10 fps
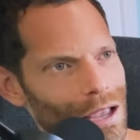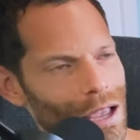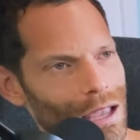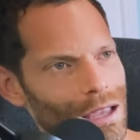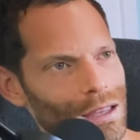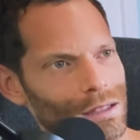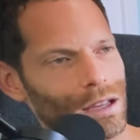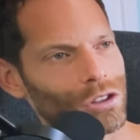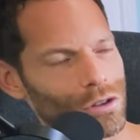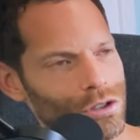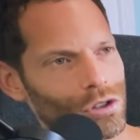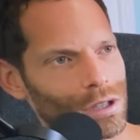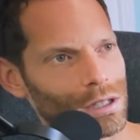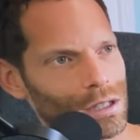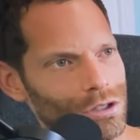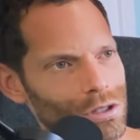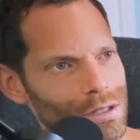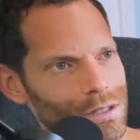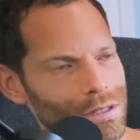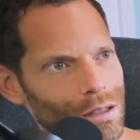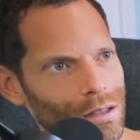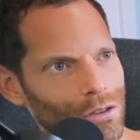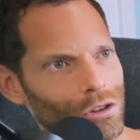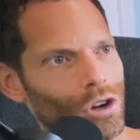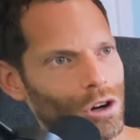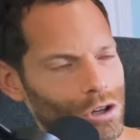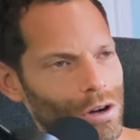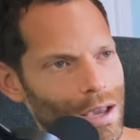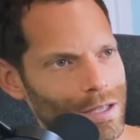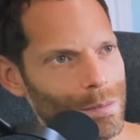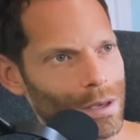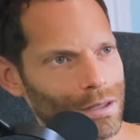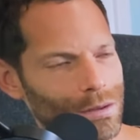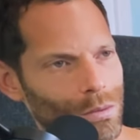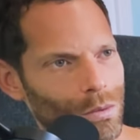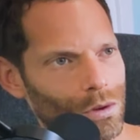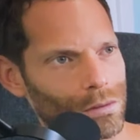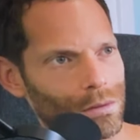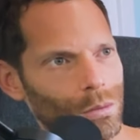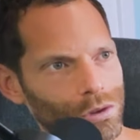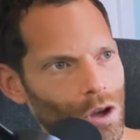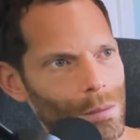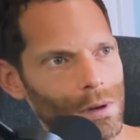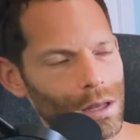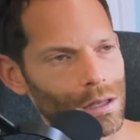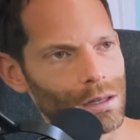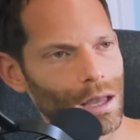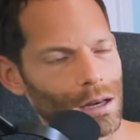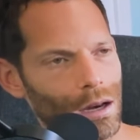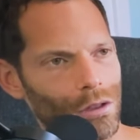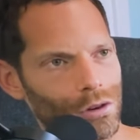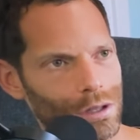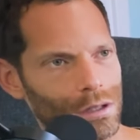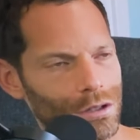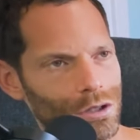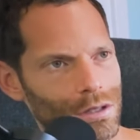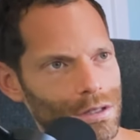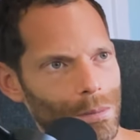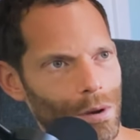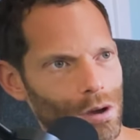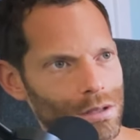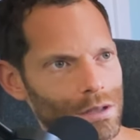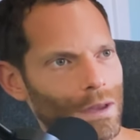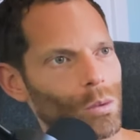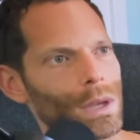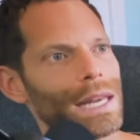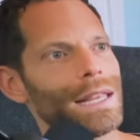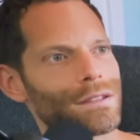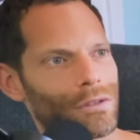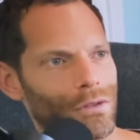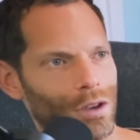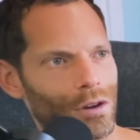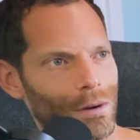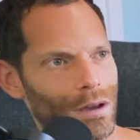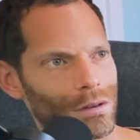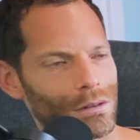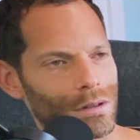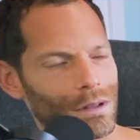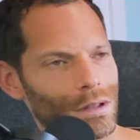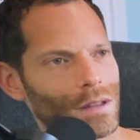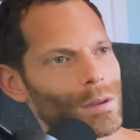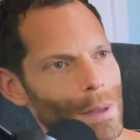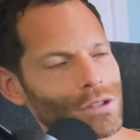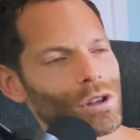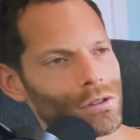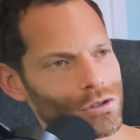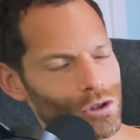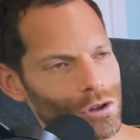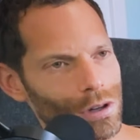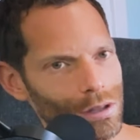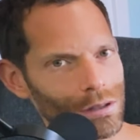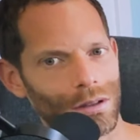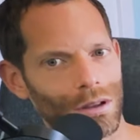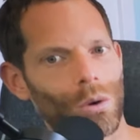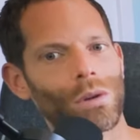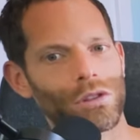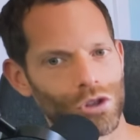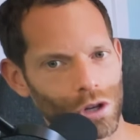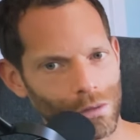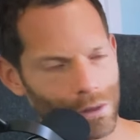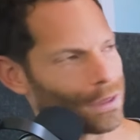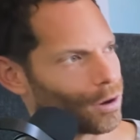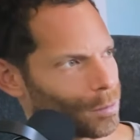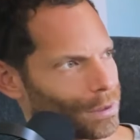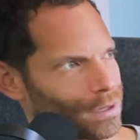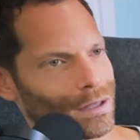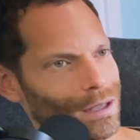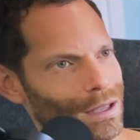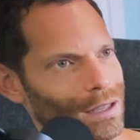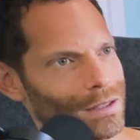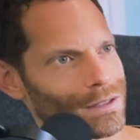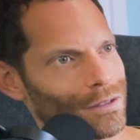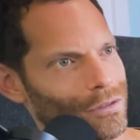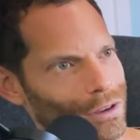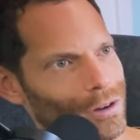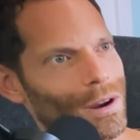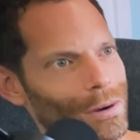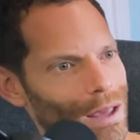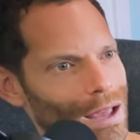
And under certain conditions, the darker aspects will, will dominate. And yes. in other conditions, the positive. And we need to figure out the mental health journey, or the journey of a therapist, is to figure out